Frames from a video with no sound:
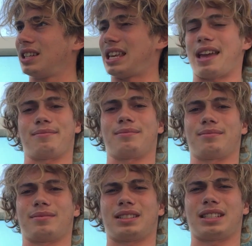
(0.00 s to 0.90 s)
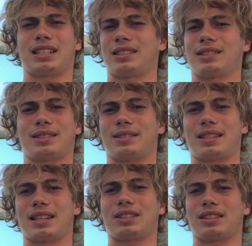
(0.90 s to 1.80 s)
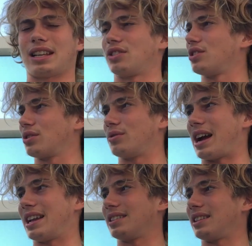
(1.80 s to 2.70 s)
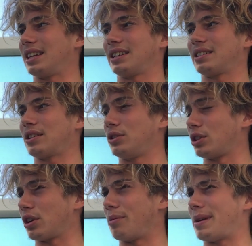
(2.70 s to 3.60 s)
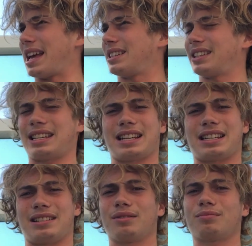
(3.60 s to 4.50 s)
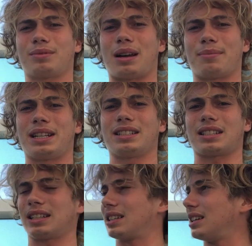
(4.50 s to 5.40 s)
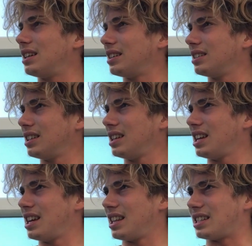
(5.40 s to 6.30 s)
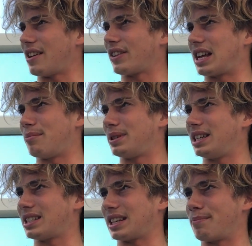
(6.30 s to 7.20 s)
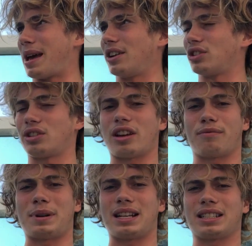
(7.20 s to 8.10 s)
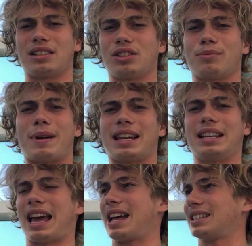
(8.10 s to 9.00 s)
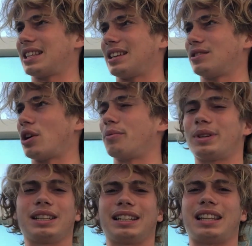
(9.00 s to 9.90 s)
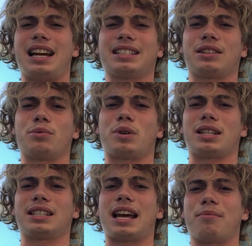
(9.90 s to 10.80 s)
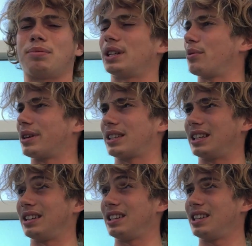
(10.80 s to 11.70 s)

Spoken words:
yeah, and it's just great. Like also compared to like companies like there's other companies like major surf brands that are just making hats that don't really last and rust out pretty quickly.